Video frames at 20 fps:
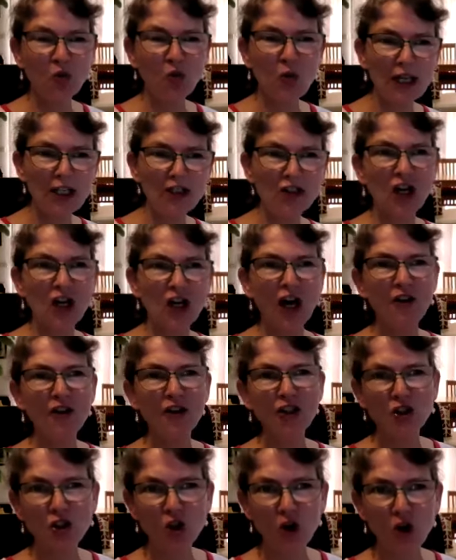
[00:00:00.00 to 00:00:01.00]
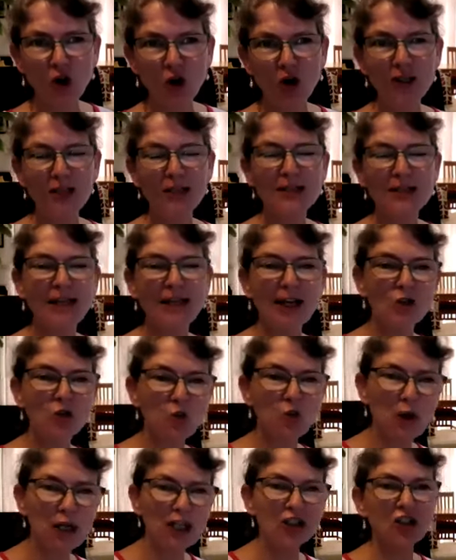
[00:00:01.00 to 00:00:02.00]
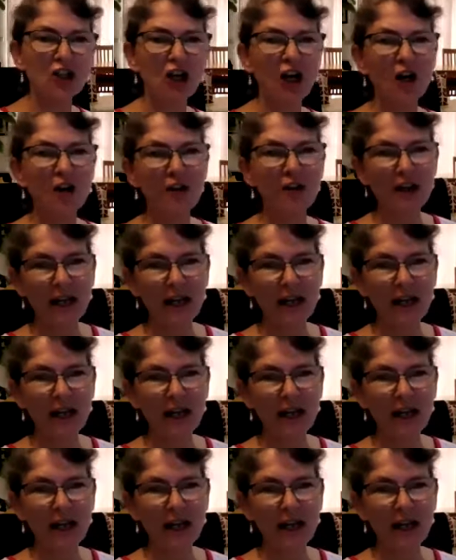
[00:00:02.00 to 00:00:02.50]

which are the joins and which are the